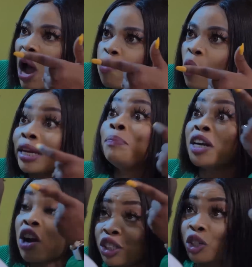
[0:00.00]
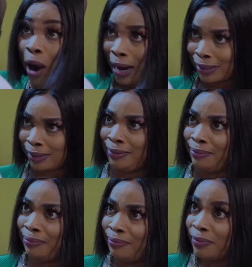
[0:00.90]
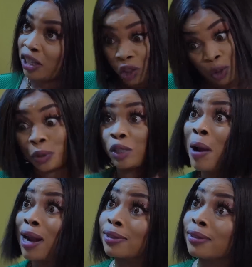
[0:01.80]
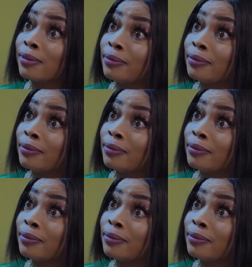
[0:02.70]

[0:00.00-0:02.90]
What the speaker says: to award him the contract? Since you're smart.